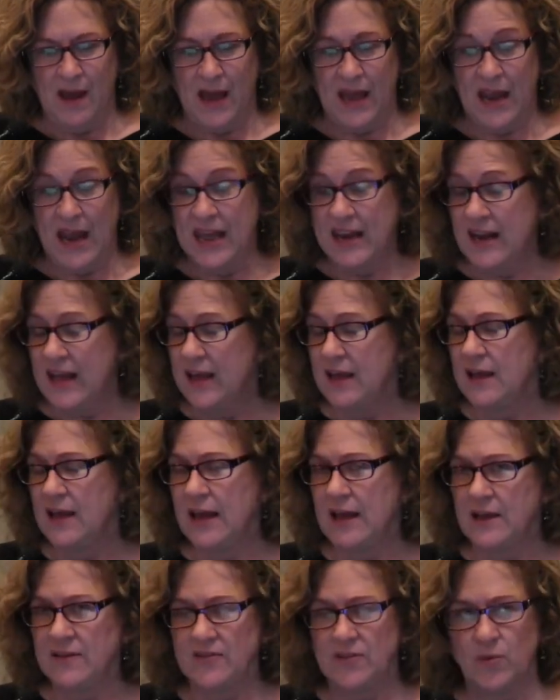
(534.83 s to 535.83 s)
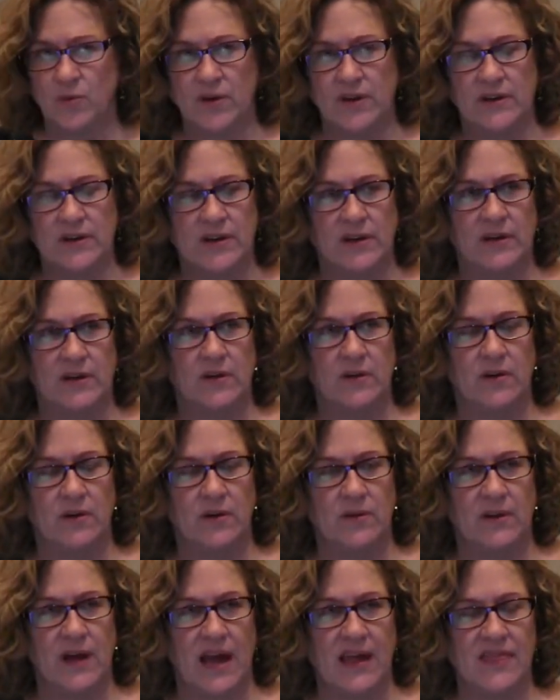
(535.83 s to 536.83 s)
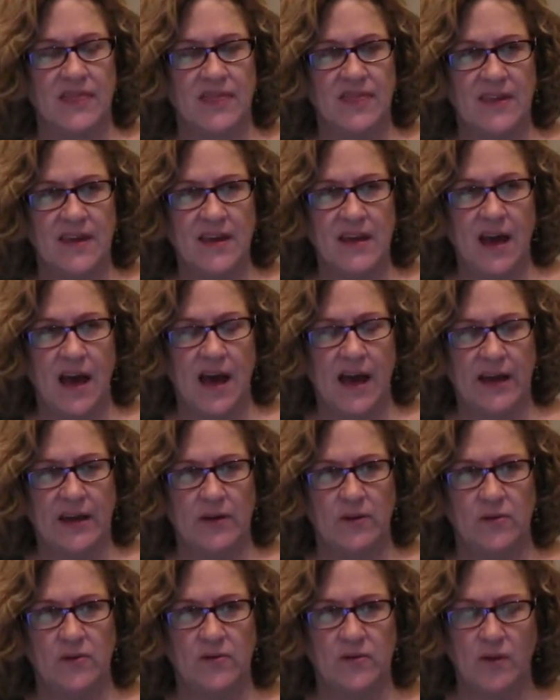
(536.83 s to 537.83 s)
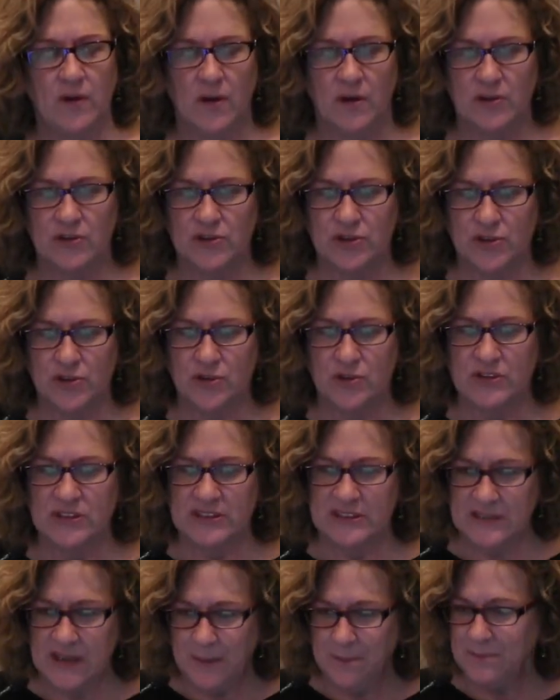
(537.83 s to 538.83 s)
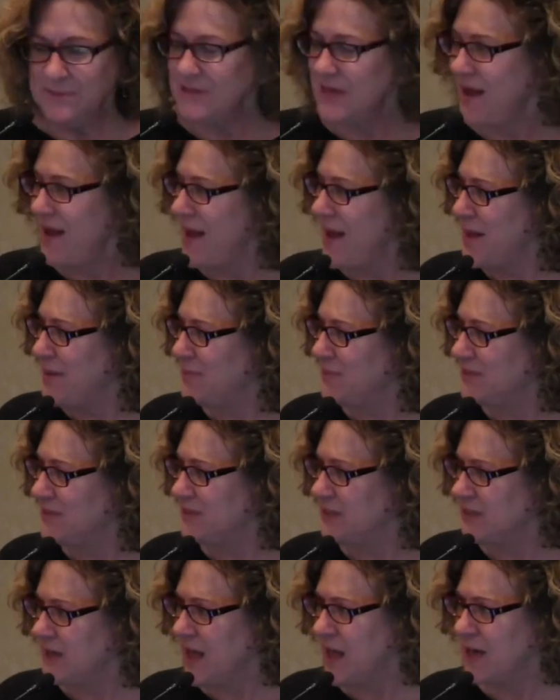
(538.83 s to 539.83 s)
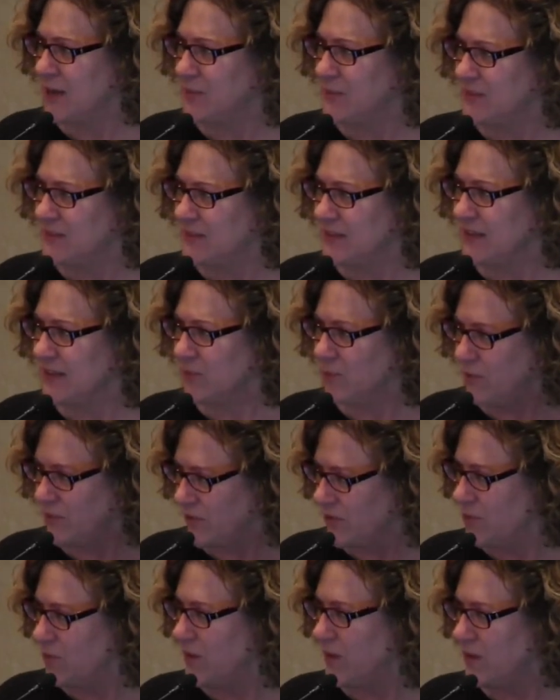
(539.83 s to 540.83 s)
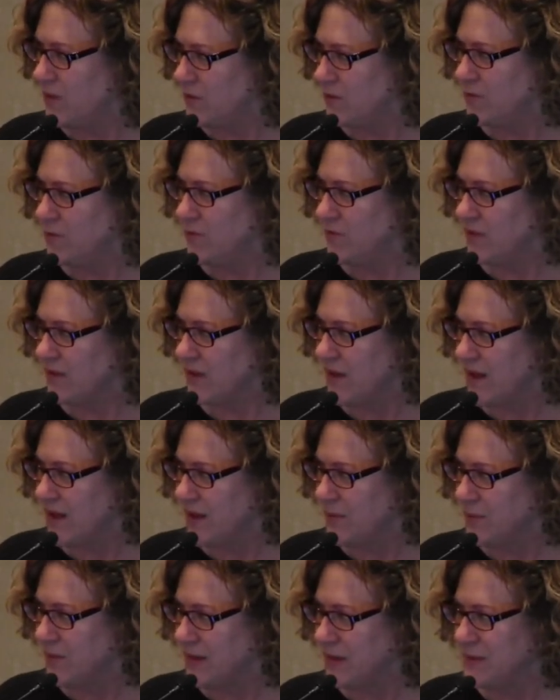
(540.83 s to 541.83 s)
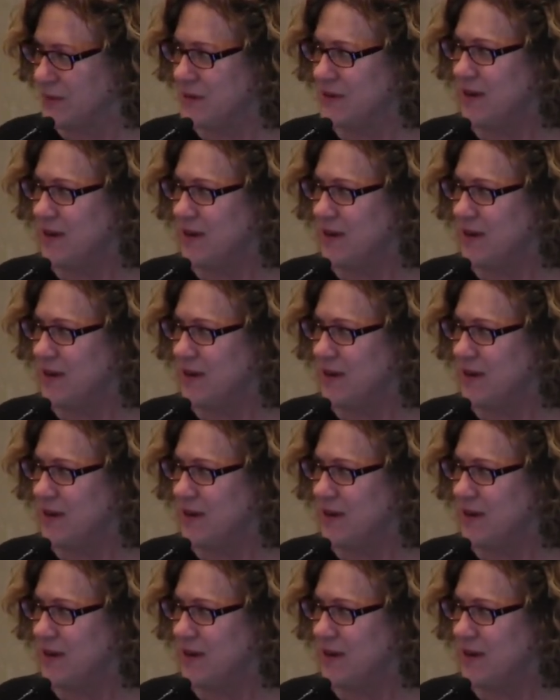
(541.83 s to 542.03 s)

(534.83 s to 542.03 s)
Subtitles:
I also wanted to note, I think I use culture sometimes synonymously with the way you use economy.